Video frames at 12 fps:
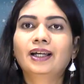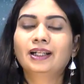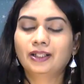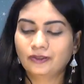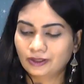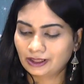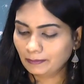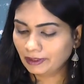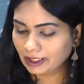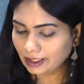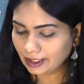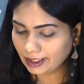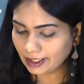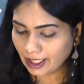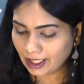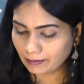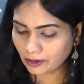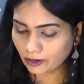Now similarly,
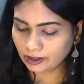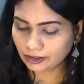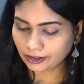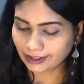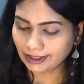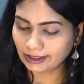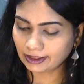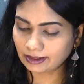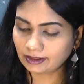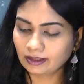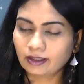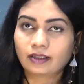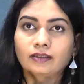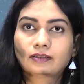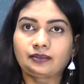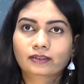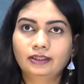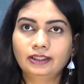I'm going to rinse
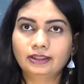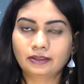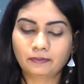this